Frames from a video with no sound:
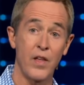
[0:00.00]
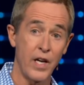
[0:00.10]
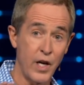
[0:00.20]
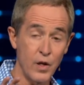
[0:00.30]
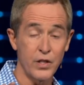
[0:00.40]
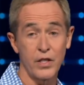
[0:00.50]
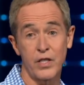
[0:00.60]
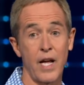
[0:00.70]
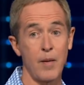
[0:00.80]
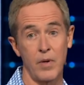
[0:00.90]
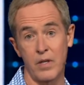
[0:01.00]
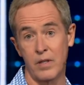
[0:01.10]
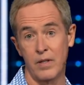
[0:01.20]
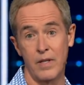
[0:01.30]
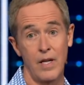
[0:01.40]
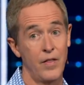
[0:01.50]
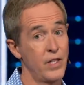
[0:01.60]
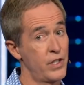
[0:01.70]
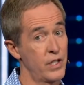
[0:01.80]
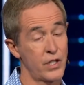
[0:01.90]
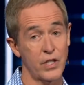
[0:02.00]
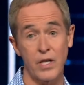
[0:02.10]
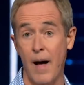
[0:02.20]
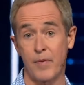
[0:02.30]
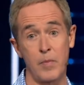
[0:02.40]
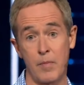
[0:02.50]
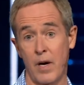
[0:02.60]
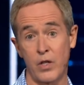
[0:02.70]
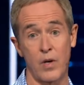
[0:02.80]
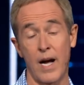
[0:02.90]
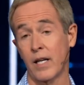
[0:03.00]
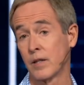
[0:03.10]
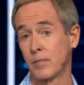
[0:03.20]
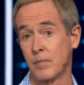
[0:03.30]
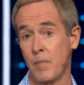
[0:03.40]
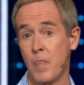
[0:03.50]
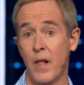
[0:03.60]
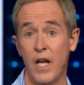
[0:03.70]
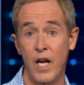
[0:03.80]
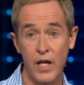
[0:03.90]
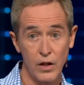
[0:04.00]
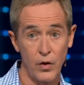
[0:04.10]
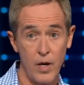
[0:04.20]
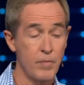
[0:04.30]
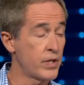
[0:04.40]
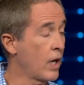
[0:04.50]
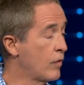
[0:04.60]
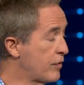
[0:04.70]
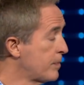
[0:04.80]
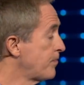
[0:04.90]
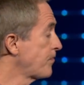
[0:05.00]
then here's the statement that just stopped me in my tracks. Hitler himself